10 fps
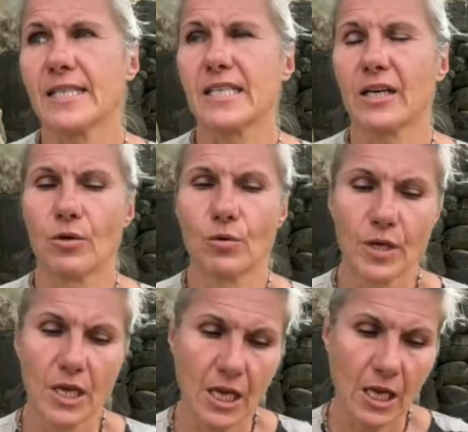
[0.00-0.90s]
So,
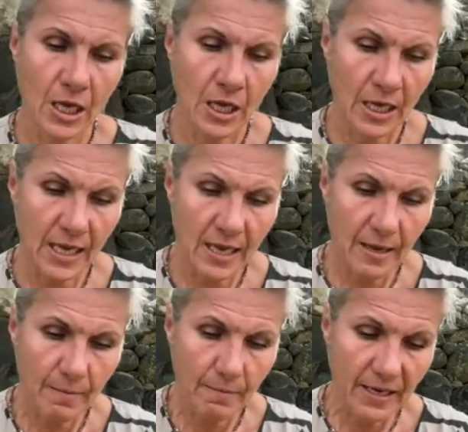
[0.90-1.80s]

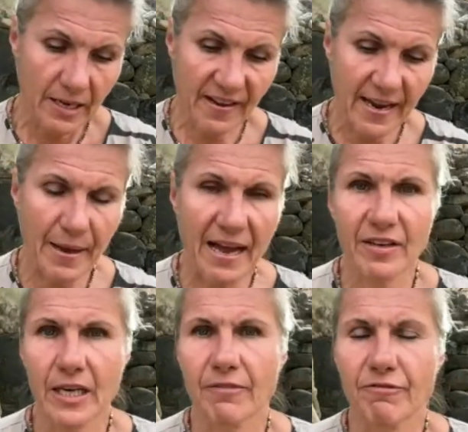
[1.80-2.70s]
but if I'm
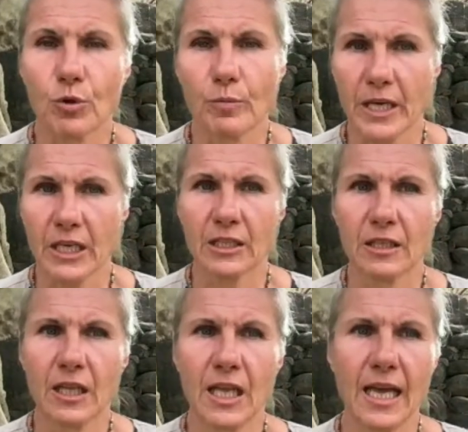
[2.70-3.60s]
having a full
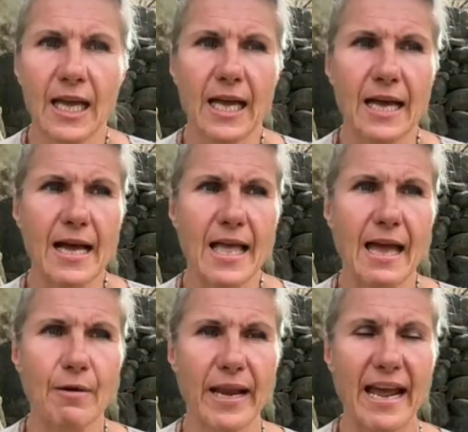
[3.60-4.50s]
meal,
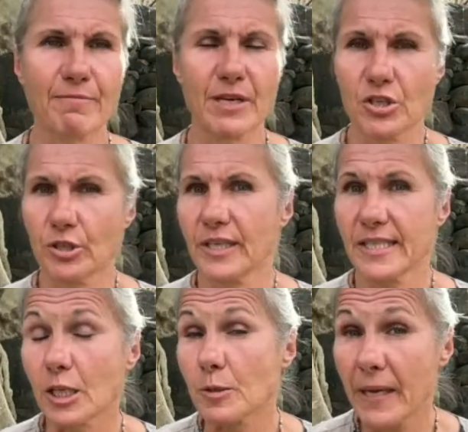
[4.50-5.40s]
I would have my dinner at
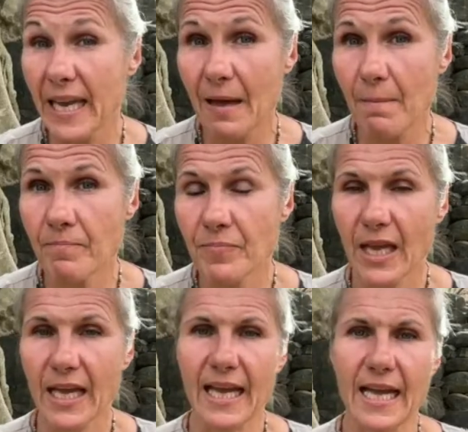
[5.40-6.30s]
6 p.m.
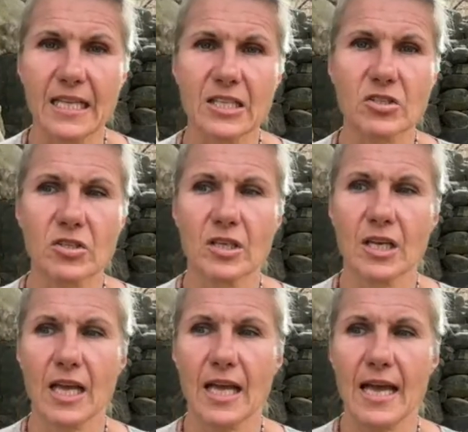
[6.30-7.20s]
And
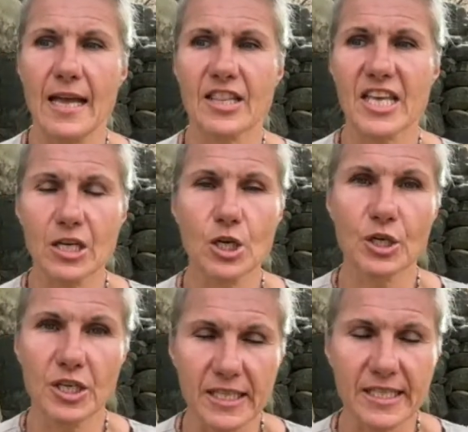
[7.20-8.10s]
thank
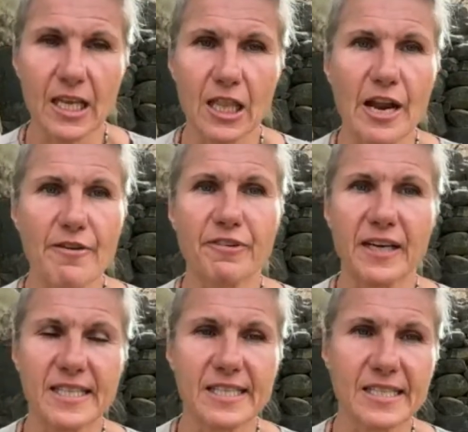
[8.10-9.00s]
goodness a lot of
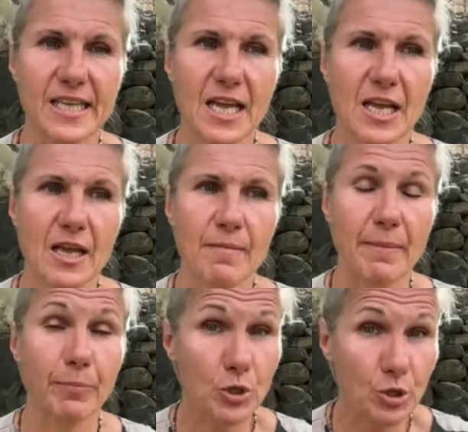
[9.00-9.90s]
friends, my
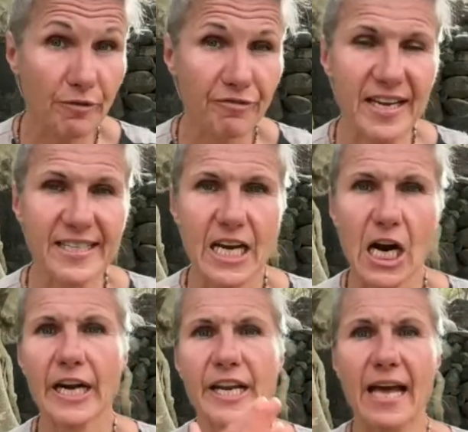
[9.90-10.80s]
personal friends,
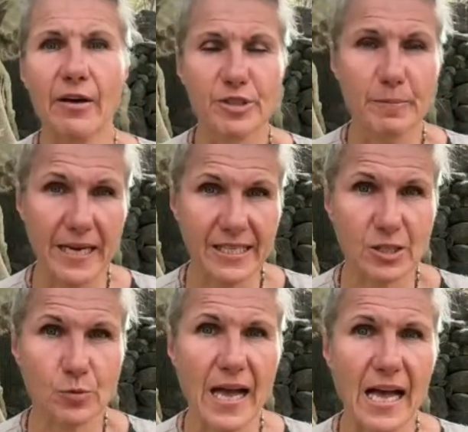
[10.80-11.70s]
are in the health space
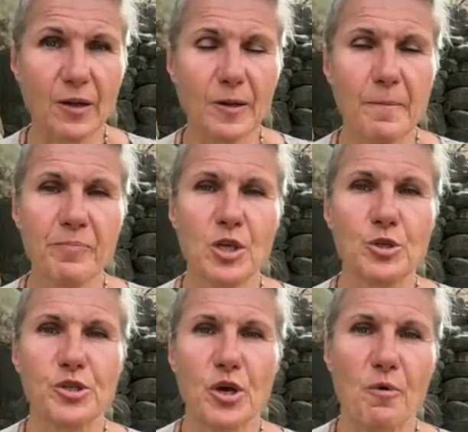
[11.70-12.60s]
as well.
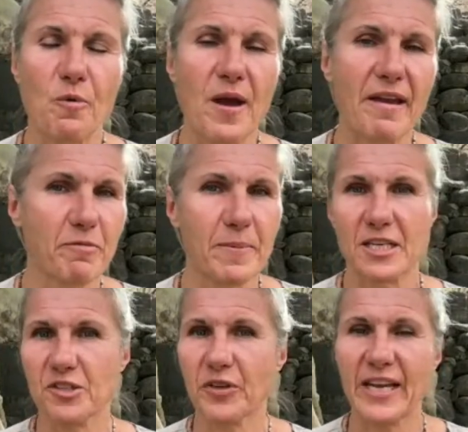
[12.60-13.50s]
So
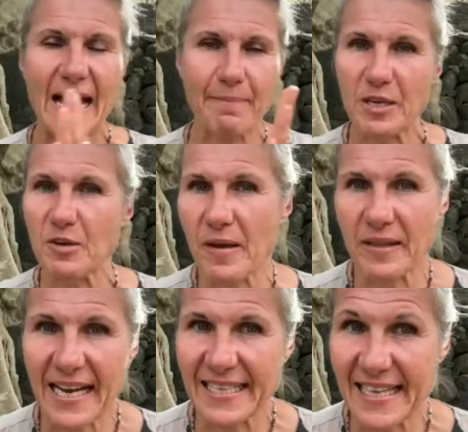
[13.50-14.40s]
everybody's very happy
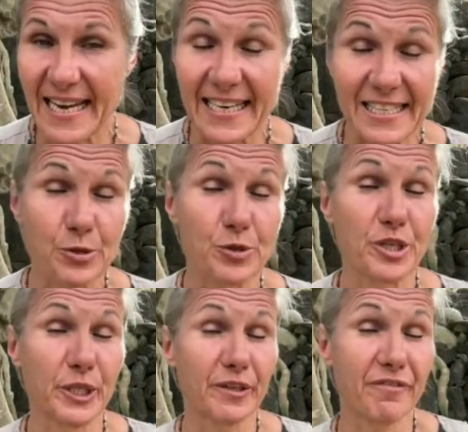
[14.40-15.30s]
when I say, let's do
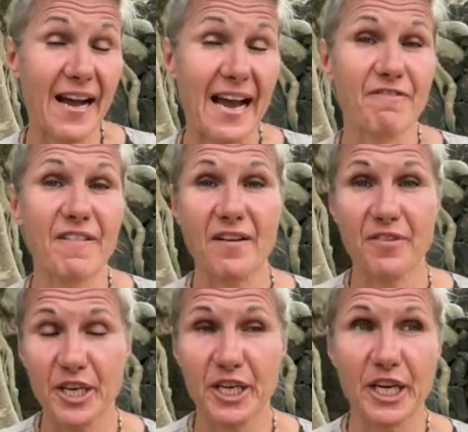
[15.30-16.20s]
dinner at
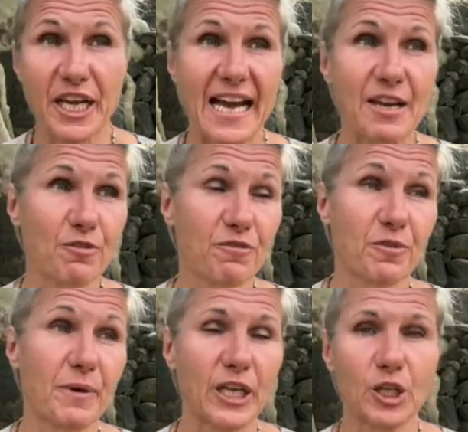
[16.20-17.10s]
5:30. I know
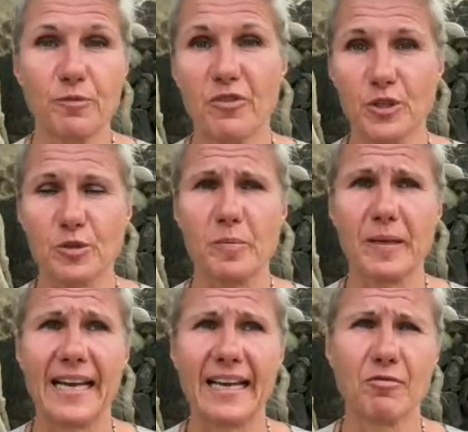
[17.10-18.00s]
regular folks will be
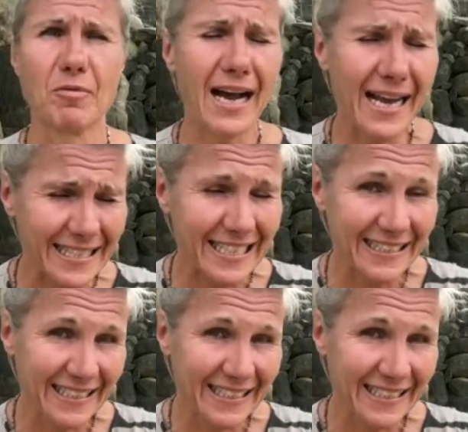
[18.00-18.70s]
like, what?